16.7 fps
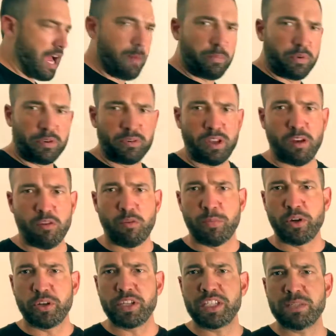upper and lower
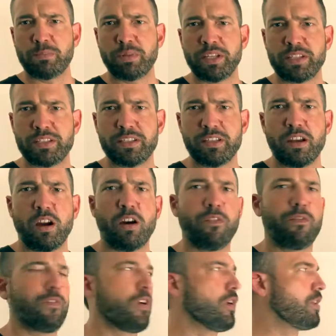body splits. I
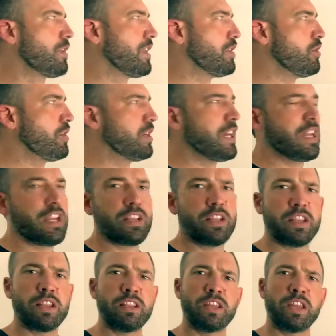find that you
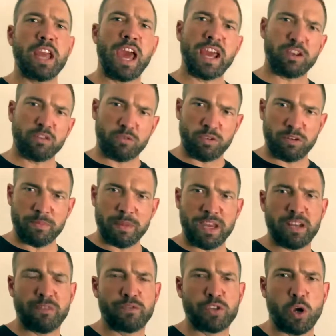get the adequate
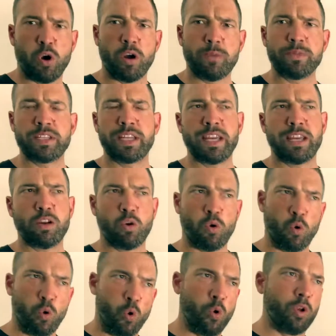amount of time to
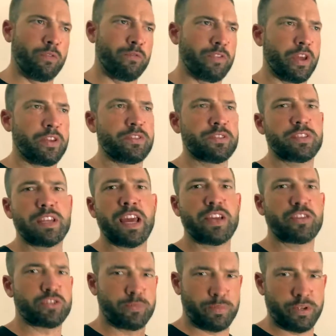get all of those
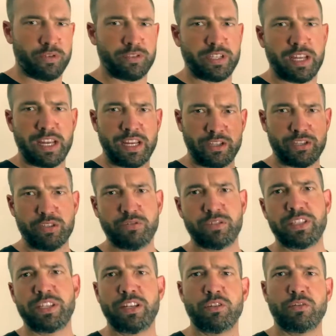attributes into a
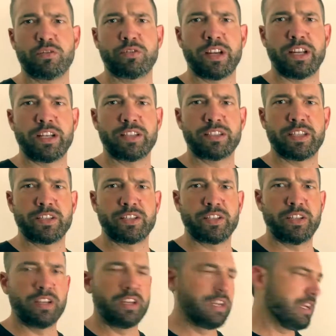single training
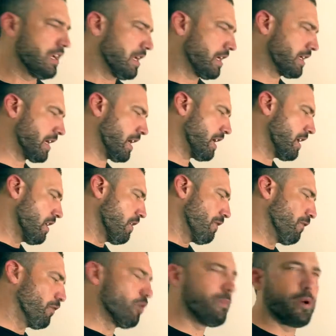session, okay?
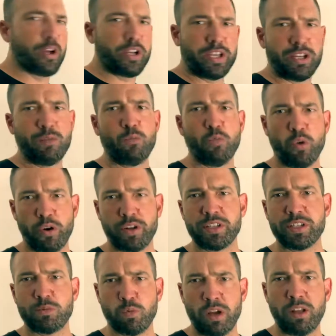Full body can work
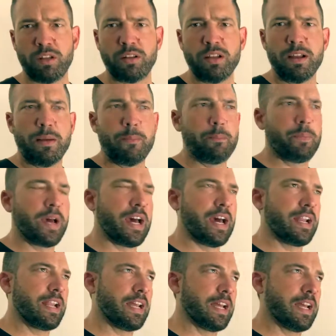as well,
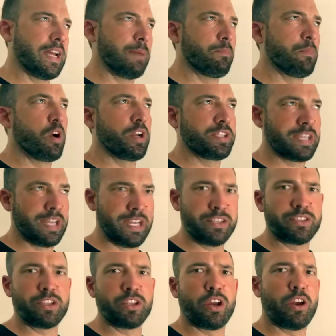but I
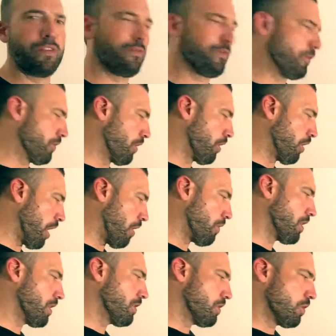tend to go for the
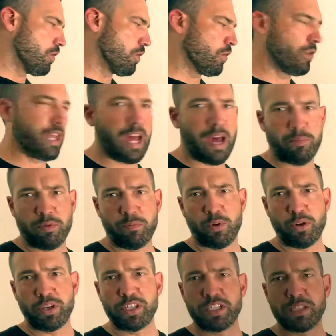lower or the upper body